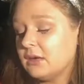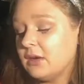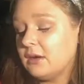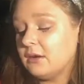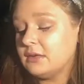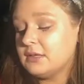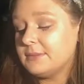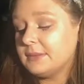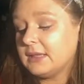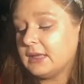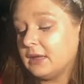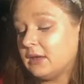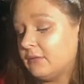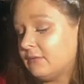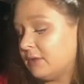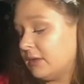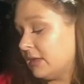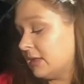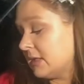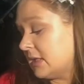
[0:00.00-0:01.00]
I always put that on
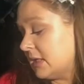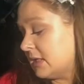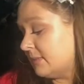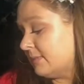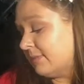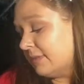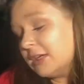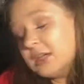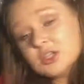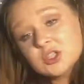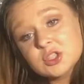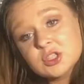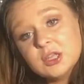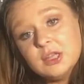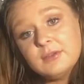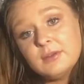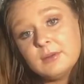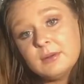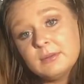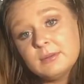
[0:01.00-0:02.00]
first, especially
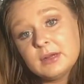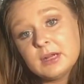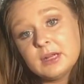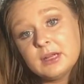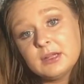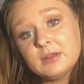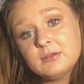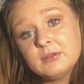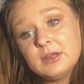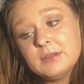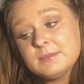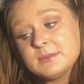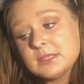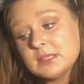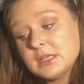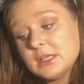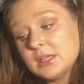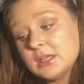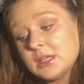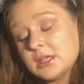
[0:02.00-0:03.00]
if I'm going to put on a liquid
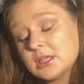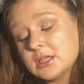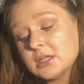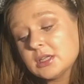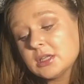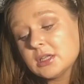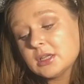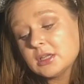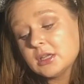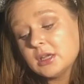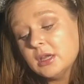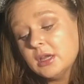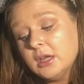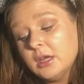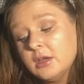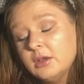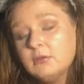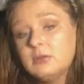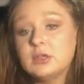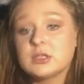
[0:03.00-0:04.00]
lipstick,
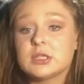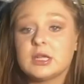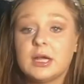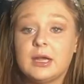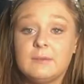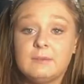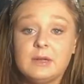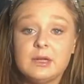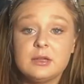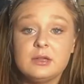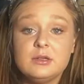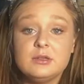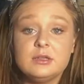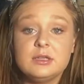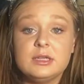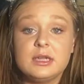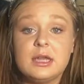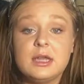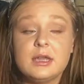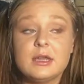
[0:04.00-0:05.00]
which I'm not going to do
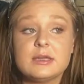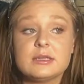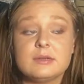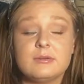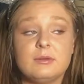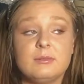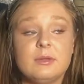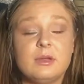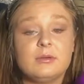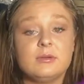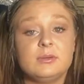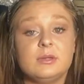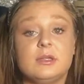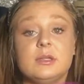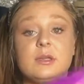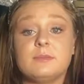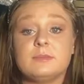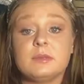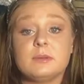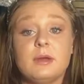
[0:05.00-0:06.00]
today because I want to be able to put
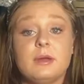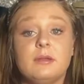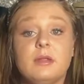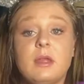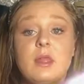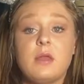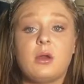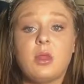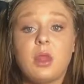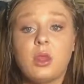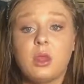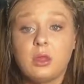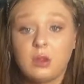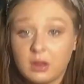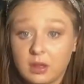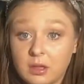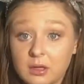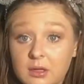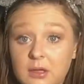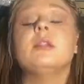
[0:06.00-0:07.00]

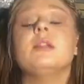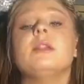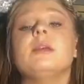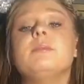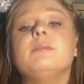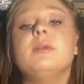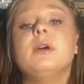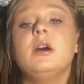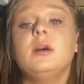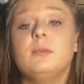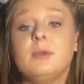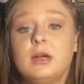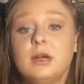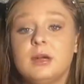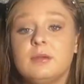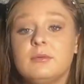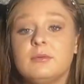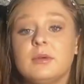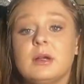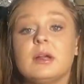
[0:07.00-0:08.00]
lip balm
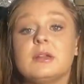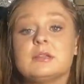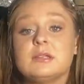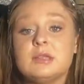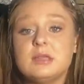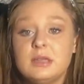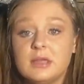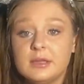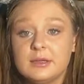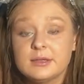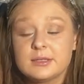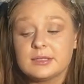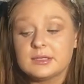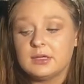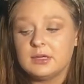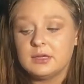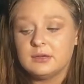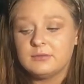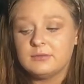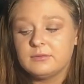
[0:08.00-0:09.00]
on when we're out to eat and
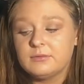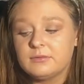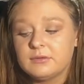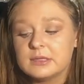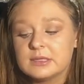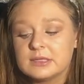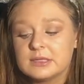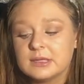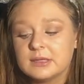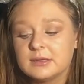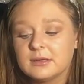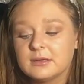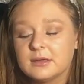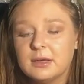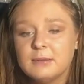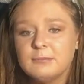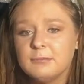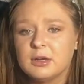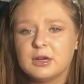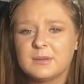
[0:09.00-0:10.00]
stuff, because, like,
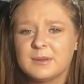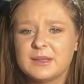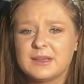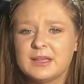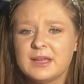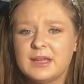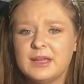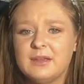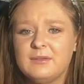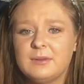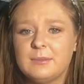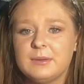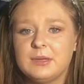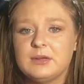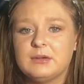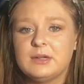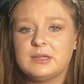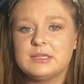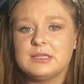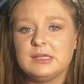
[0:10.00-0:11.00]
I'm weird about that. If I'm going to
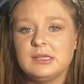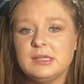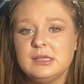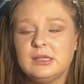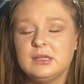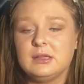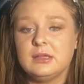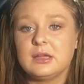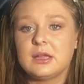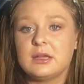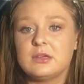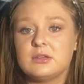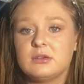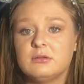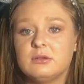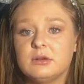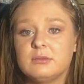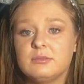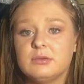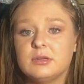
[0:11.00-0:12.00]
go out to eat, like, I don't
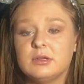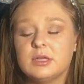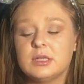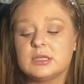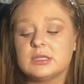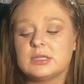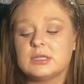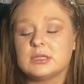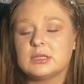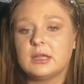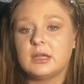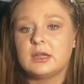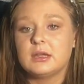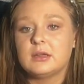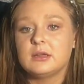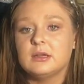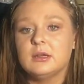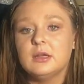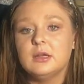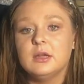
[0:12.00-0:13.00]
want to put, like,